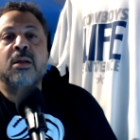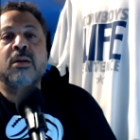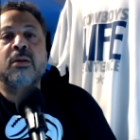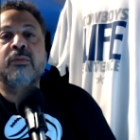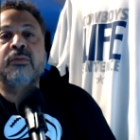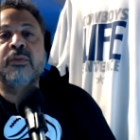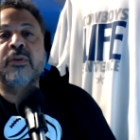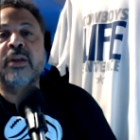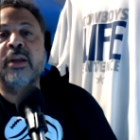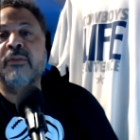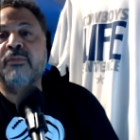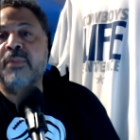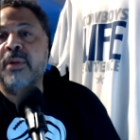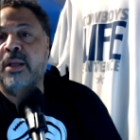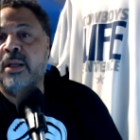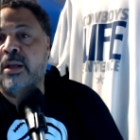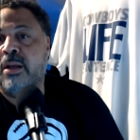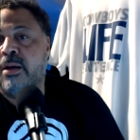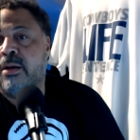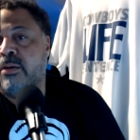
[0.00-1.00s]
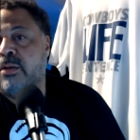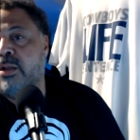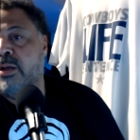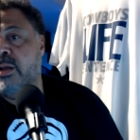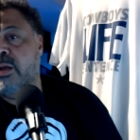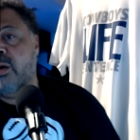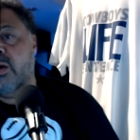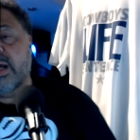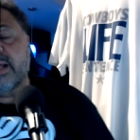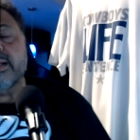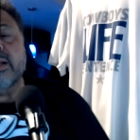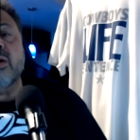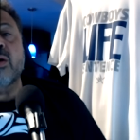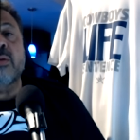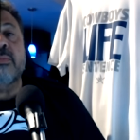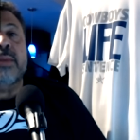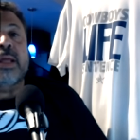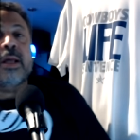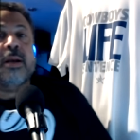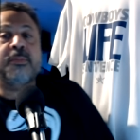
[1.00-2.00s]
forgive me here. You know, I know
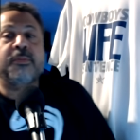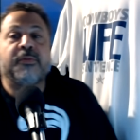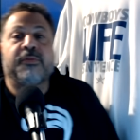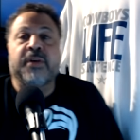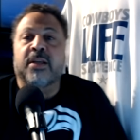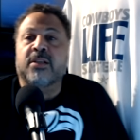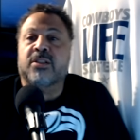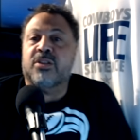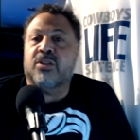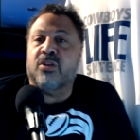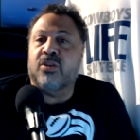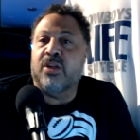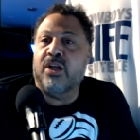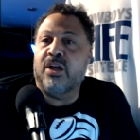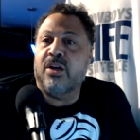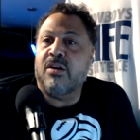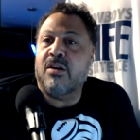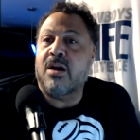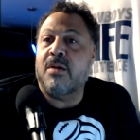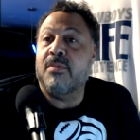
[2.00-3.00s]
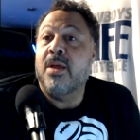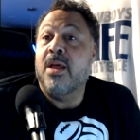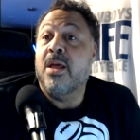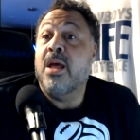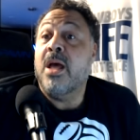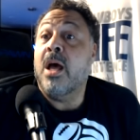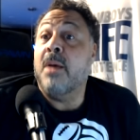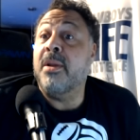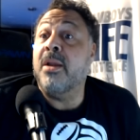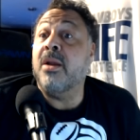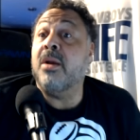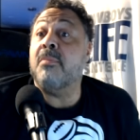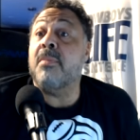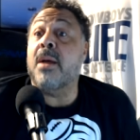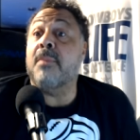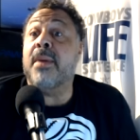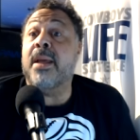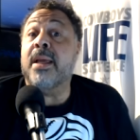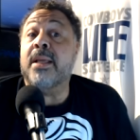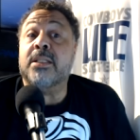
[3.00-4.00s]
I'm not a professional here. I'm I'm here at my
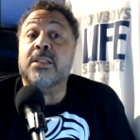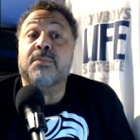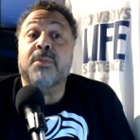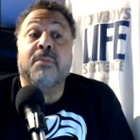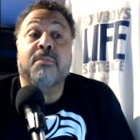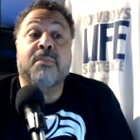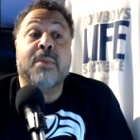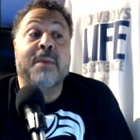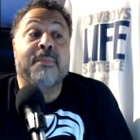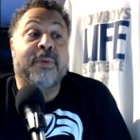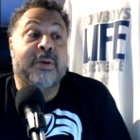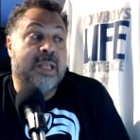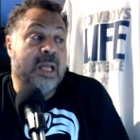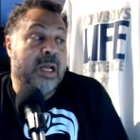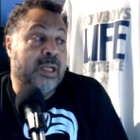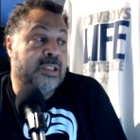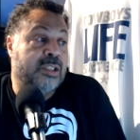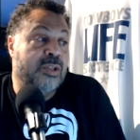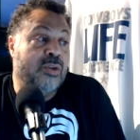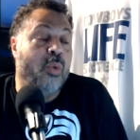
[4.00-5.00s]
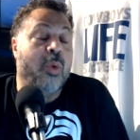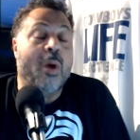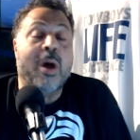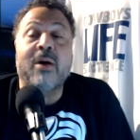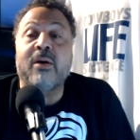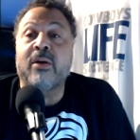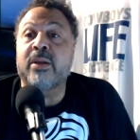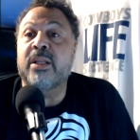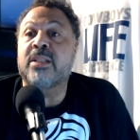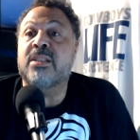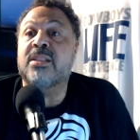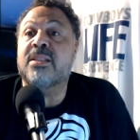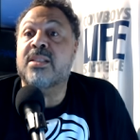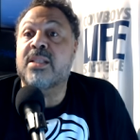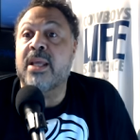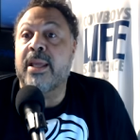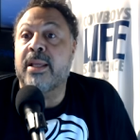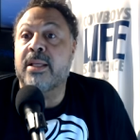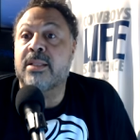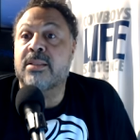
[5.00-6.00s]
basement. My production quality
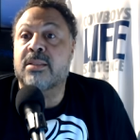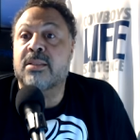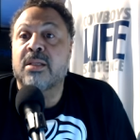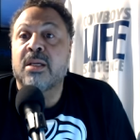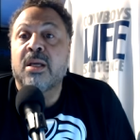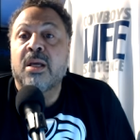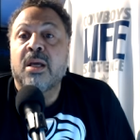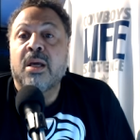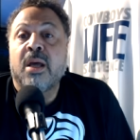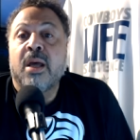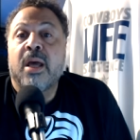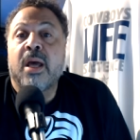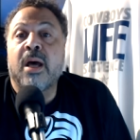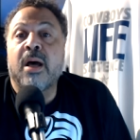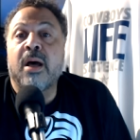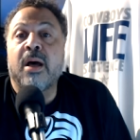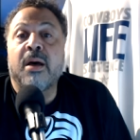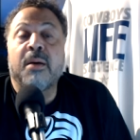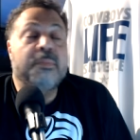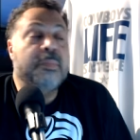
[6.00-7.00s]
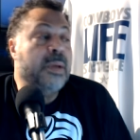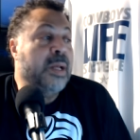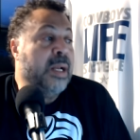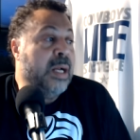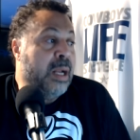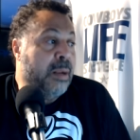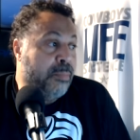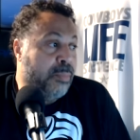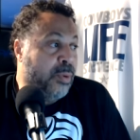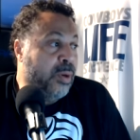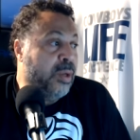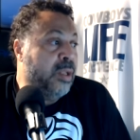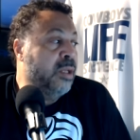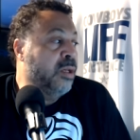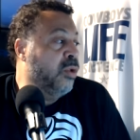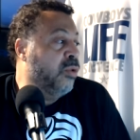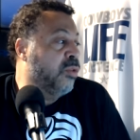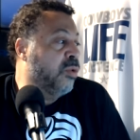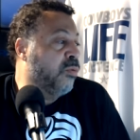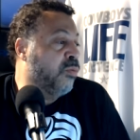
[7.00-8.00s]
stinks, um, but I'm bringing
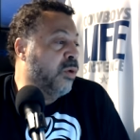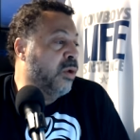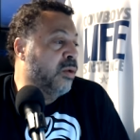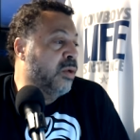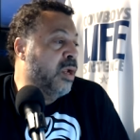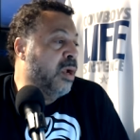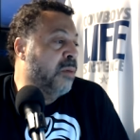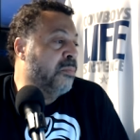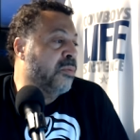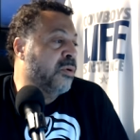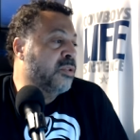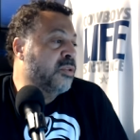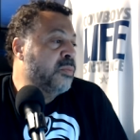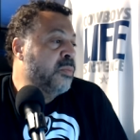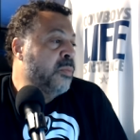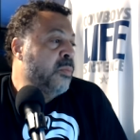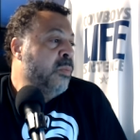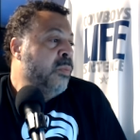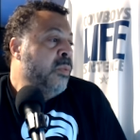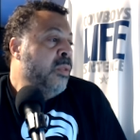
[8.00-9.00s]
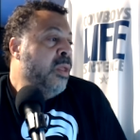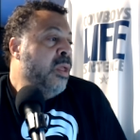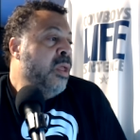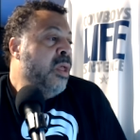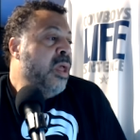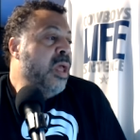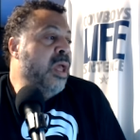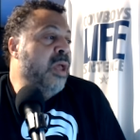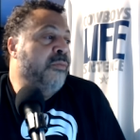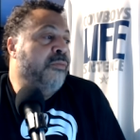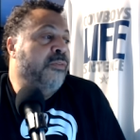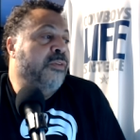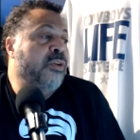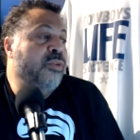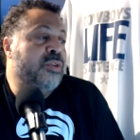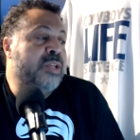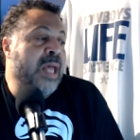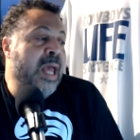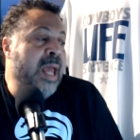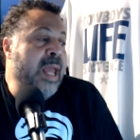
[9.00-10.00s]
you the real numbers. If you
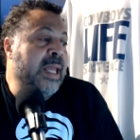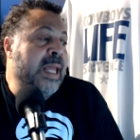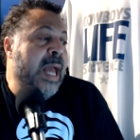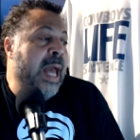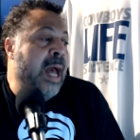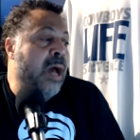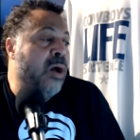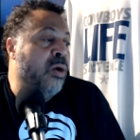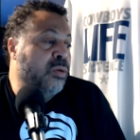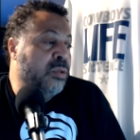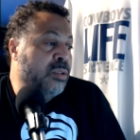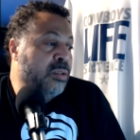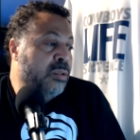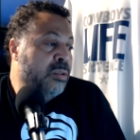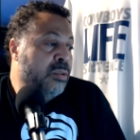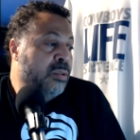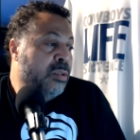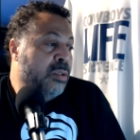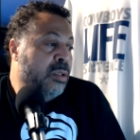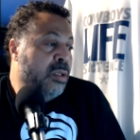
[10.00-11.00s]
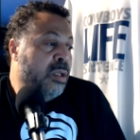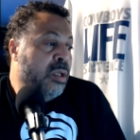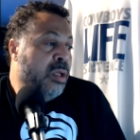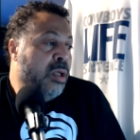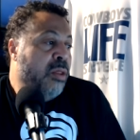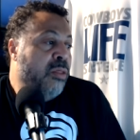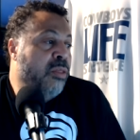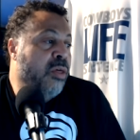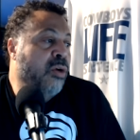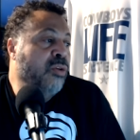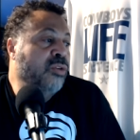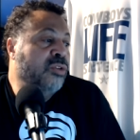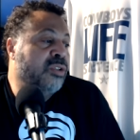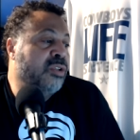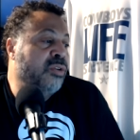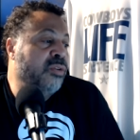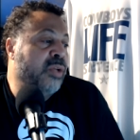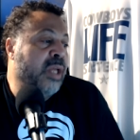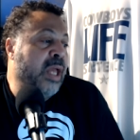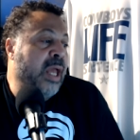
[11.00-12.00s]
take out those
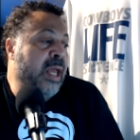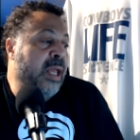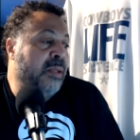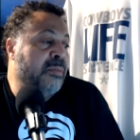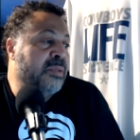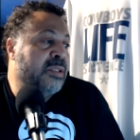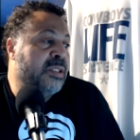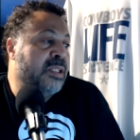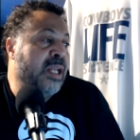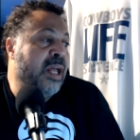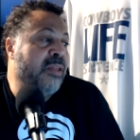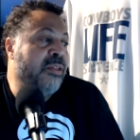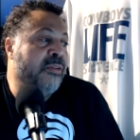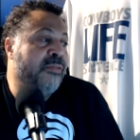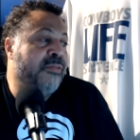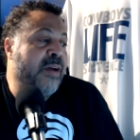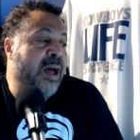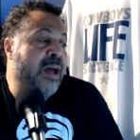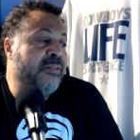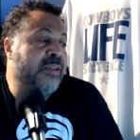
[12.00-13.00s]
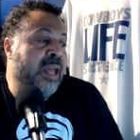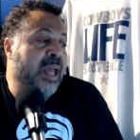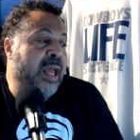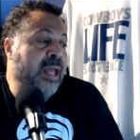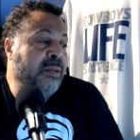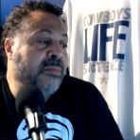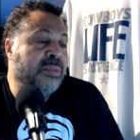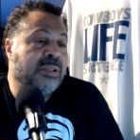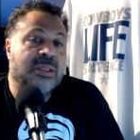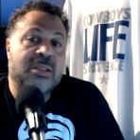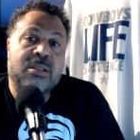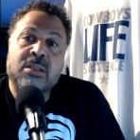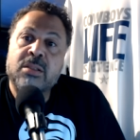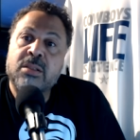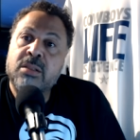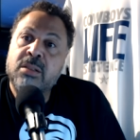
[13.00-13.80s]
two games, the other five games,